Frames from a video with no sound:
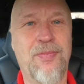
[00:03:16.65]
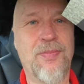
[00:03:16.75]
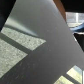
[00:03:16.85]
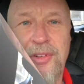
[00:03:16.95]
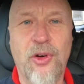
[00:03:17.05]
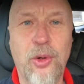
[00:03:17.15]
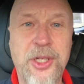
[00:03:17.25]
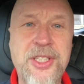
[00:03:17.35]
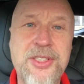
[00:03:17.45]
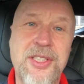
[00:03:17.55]
And
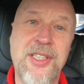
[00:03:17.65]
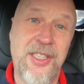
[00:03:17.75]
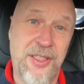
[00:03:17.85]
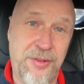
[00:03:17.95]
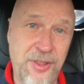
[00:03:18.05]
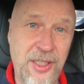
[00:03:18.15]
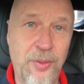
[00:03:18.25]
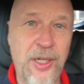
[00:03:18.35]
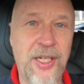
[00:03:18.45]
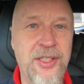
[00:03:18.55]
performance is really
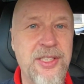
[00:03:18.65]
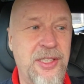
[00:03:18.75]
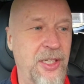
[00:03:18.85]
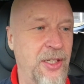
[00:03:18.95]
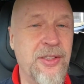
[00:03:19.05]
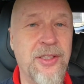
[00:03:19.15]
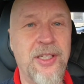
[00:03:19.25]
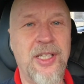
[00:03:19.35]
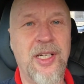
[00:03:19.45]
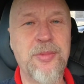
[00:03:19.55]
where this car
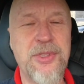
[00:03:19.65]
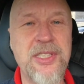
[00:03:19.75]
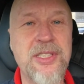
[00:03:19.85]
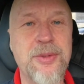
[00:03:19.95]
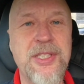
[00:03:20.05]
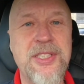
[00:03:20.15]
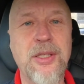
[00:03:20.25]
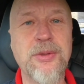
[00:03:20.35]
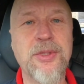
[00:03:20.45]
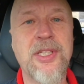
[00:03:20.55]
comes into its
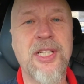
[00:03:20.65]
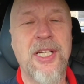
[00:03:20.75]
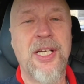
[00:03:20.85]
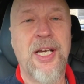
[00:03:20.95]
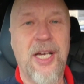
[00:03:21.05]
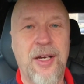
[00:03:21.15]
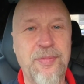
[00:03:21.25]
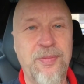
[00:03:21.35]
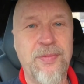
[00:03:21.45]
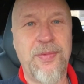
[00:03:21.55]
own.
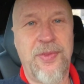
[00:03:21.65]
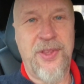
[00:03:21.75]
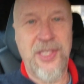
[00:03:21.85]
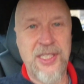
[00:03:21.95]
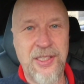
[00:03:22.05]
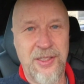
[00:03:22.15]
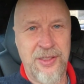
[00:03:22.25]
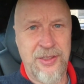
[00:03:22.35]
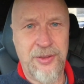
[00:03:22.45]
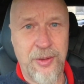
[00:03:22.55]
So
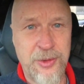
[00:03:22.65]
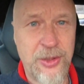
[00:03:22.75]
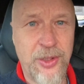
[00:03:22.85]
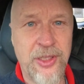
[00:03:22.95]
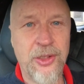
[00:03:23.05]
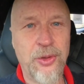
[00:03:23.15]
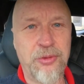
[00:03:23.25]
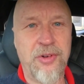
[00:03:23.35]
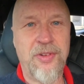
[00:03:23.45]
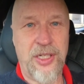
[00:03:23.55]
I'm just looking at an
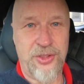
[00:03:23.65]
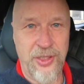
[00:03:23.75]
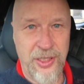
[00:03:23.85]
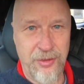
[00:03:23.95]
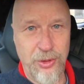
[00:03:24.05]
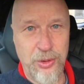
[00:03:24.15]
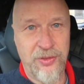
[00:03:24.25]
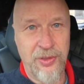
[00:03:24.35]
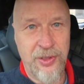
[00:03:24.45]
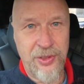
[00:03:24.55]
odd reflection in the
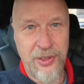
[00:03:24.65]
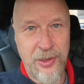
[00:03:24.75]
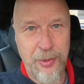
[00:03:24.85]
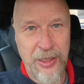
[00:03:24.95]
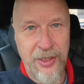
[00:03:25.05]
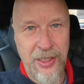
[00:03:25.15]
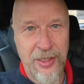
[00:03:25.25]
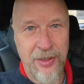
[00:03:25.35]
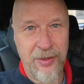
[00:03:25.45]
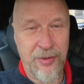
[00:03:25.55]
roof, just about
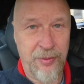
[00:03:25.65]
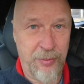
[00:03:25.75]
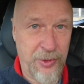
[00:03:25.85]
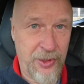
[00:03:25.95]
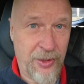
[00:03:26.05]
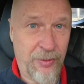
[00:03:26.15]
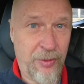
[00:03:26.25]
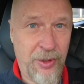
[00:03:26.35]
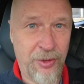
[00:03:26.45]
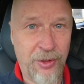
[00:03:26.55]
there.
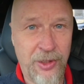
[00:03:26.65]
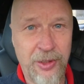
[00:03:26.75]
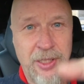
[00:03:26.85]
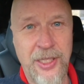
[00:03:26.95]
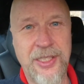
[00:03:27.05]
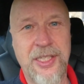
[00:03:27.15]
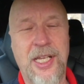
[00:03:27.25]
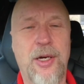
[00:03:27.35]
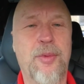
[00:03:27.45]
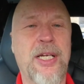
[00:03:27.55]
I'll try and edit
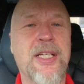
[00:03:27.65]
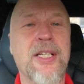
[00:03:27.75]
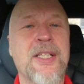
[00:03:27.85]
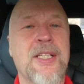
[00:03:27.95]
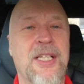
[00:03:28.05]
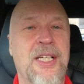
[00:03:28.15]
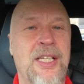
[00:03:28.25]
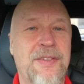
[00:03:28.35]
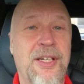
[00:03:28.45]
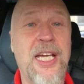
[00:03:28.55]
that away
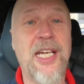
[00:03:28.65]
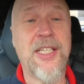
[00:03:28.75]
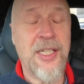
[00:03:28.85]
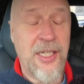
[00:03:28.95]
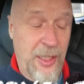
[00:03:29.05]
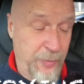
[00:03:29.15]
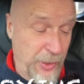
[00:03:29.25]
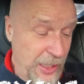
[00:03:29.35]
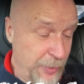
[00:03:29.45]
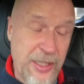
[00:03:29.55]
if I can.
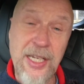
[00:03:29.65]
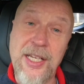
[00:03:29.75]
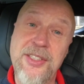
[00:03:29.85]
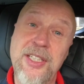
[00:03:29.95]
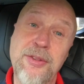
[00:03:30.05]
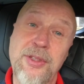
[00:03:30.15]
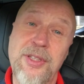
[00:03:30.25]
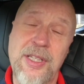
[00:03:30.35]
Anyway, yeah, so